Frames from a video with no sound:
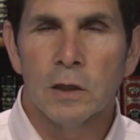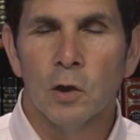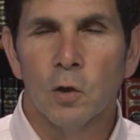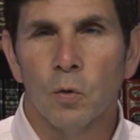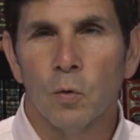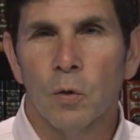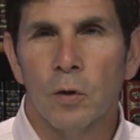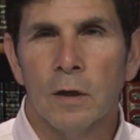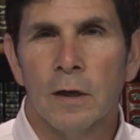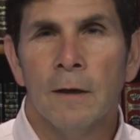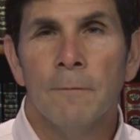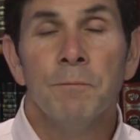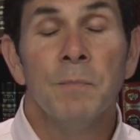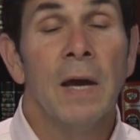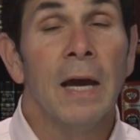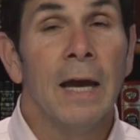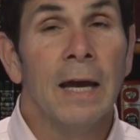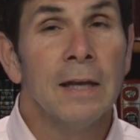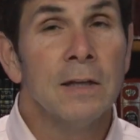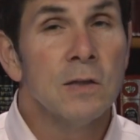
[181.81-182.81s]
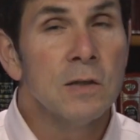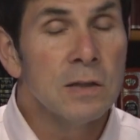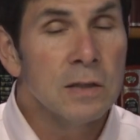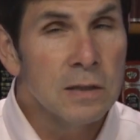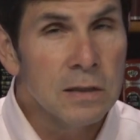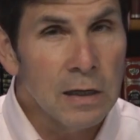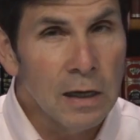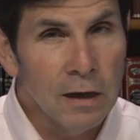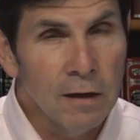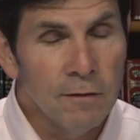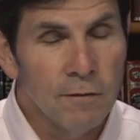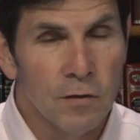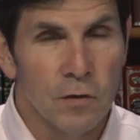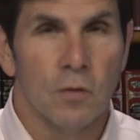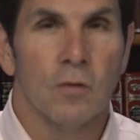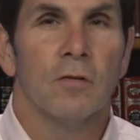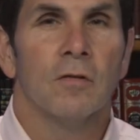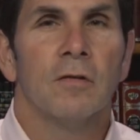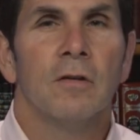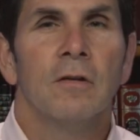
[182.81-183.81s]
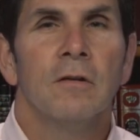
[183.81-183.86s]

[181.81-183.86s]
Lord and Savior,